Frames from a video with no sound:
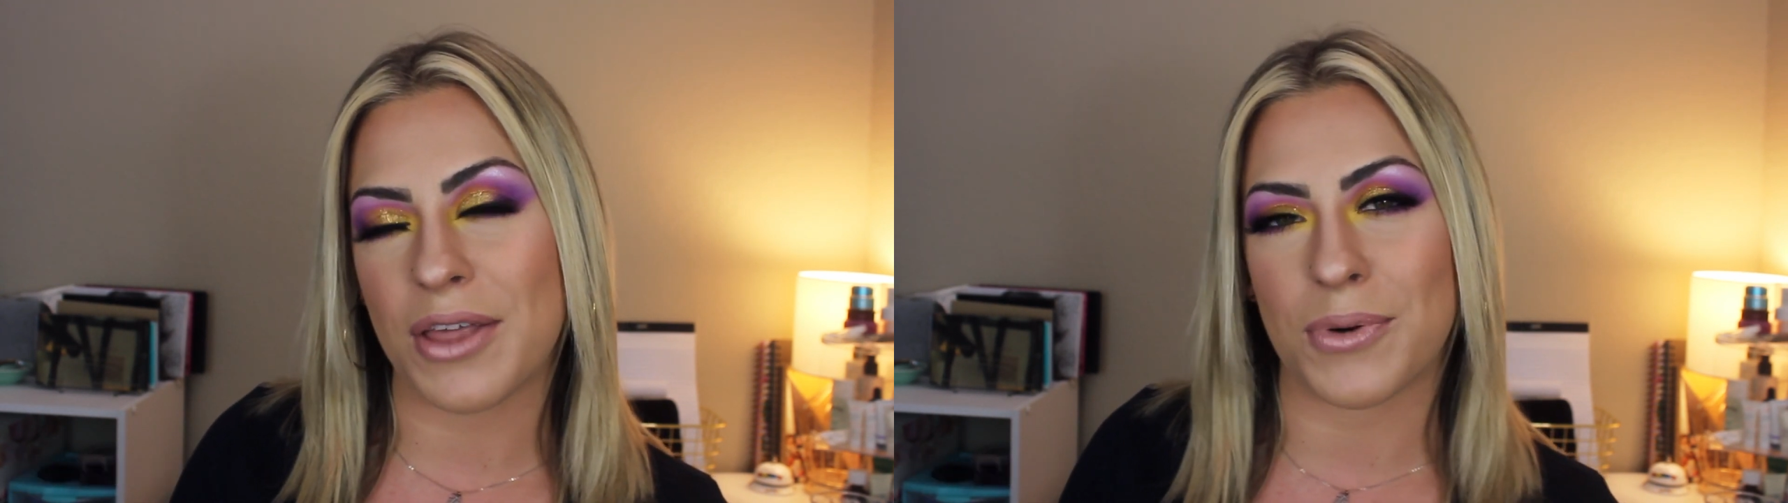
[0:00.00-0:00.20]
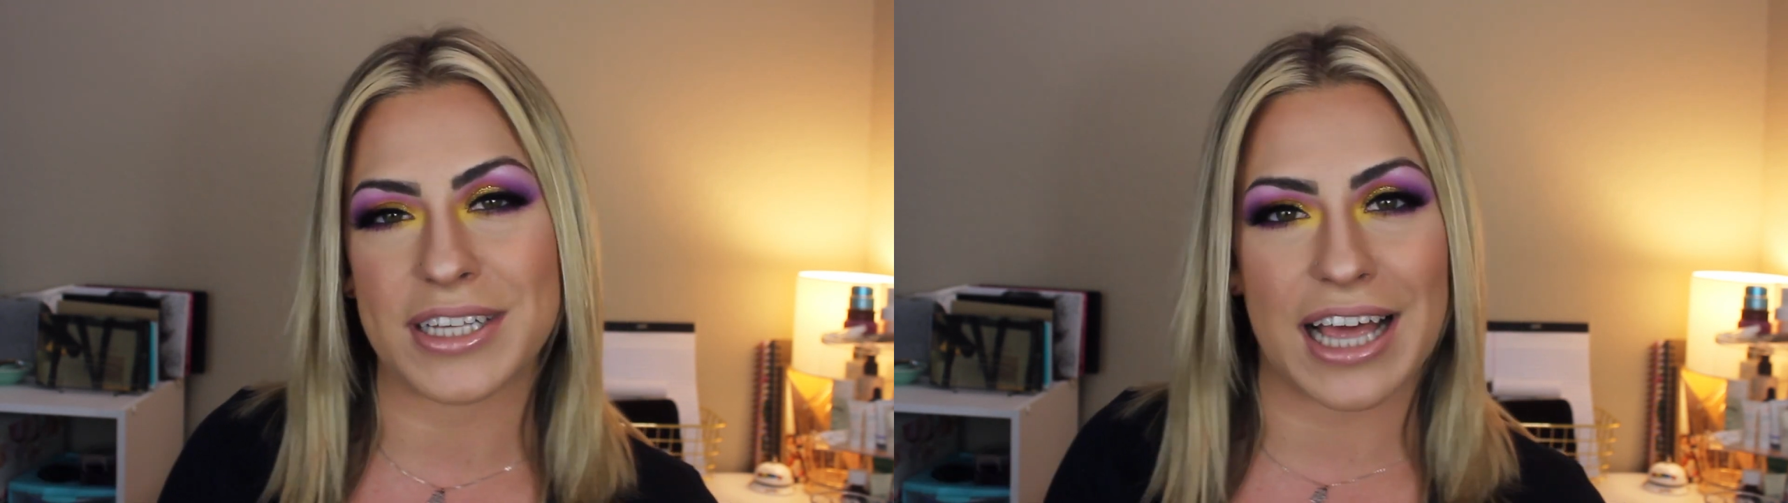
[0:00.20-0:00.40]

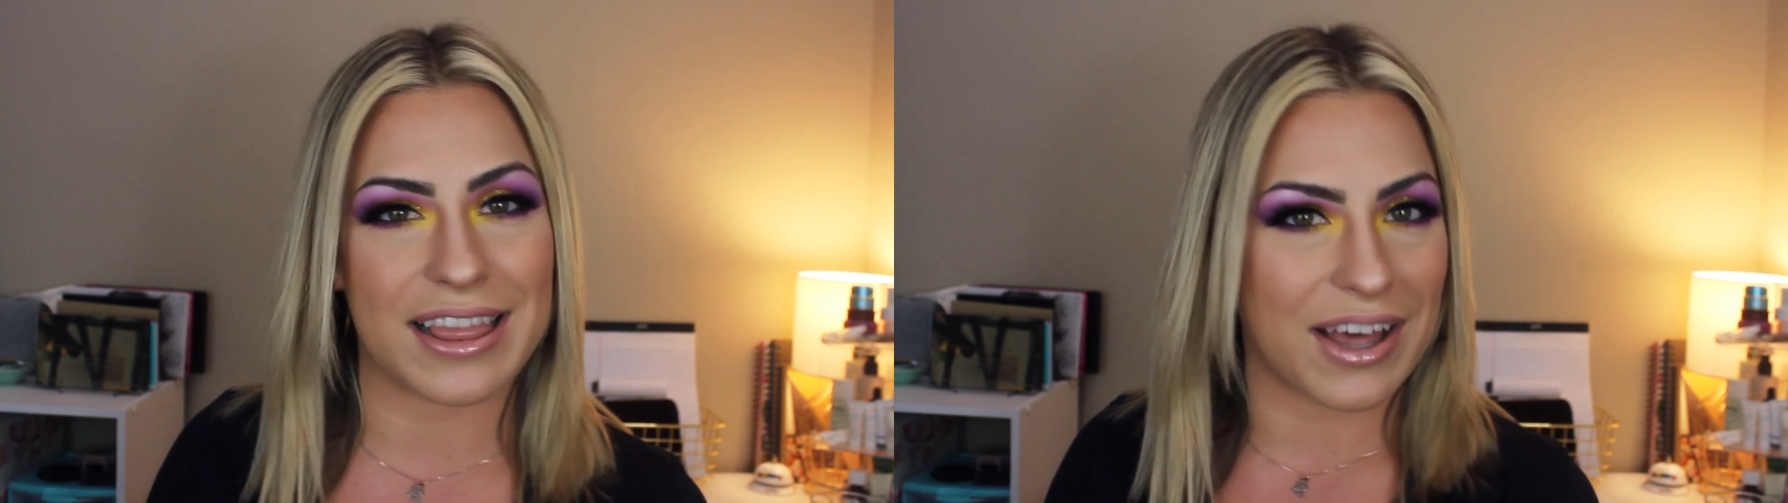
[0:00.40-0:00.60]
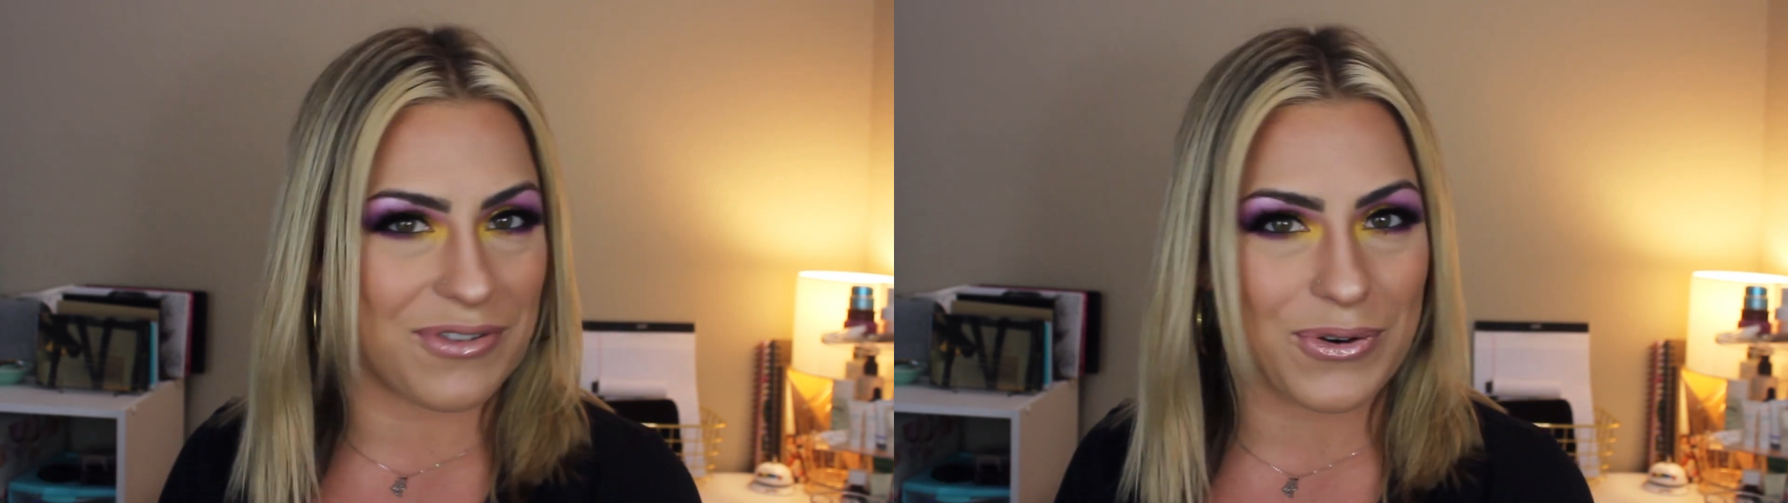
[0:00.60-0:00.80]
Otherwise, I
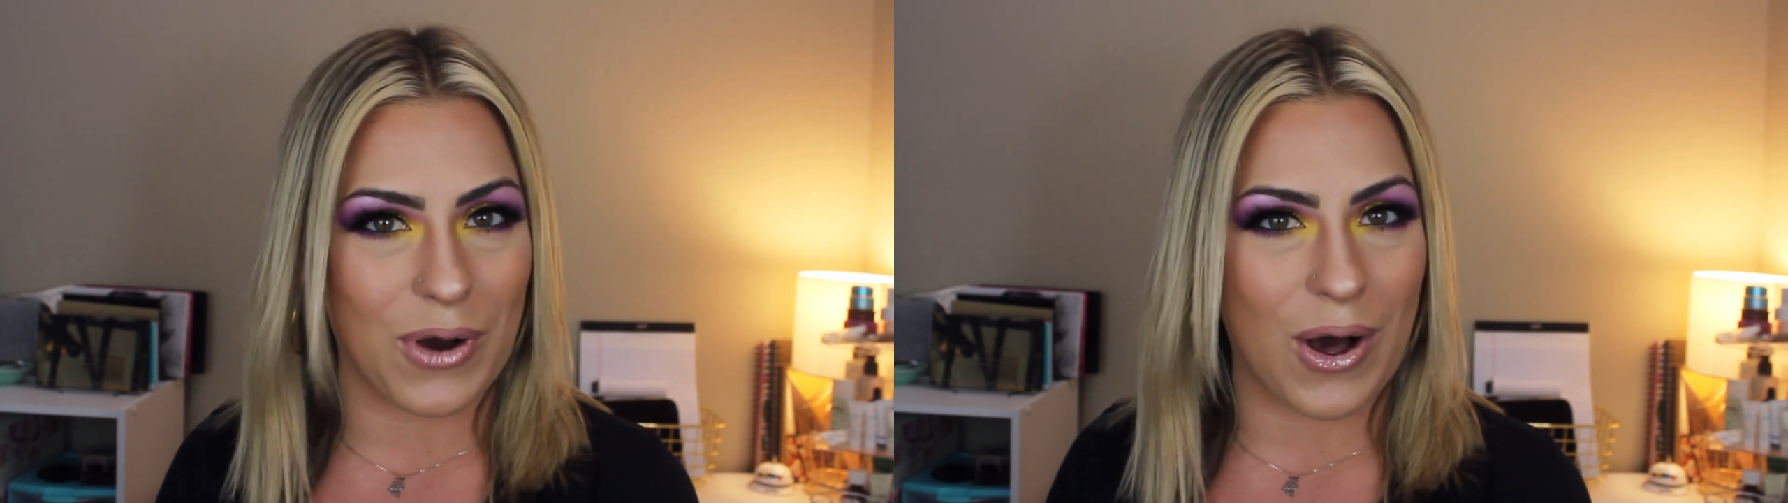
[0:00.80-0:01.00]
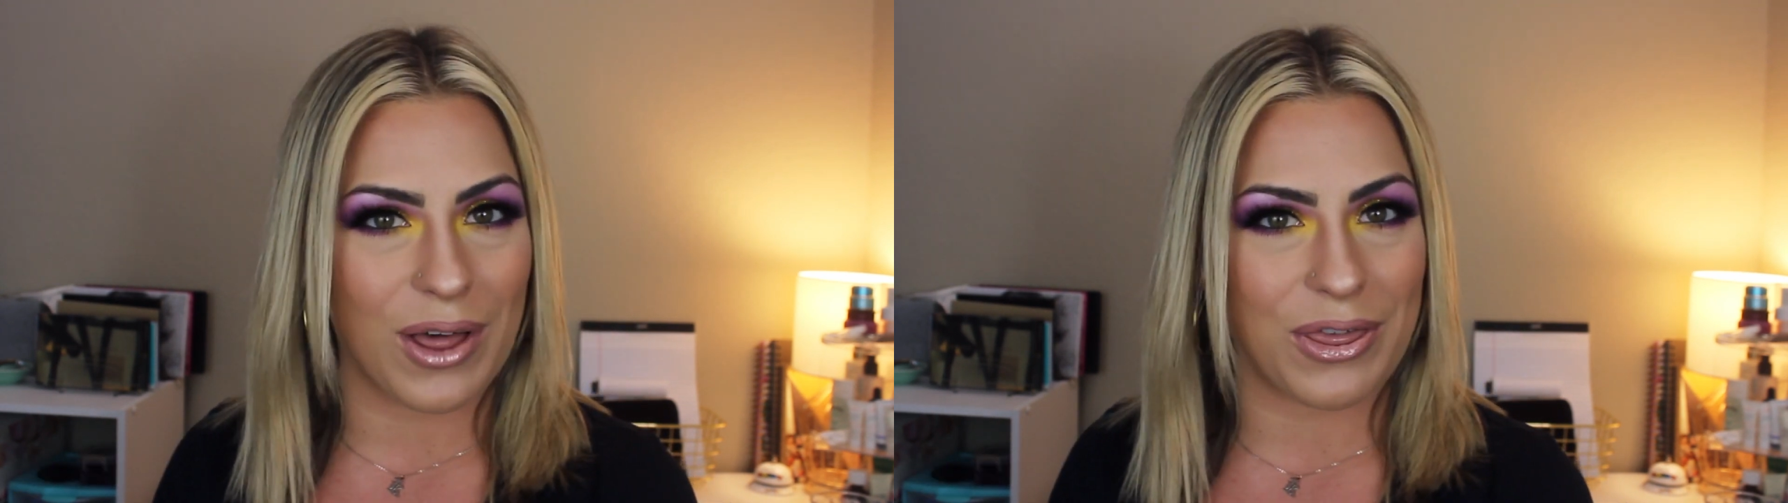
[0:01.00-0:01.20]
love you all.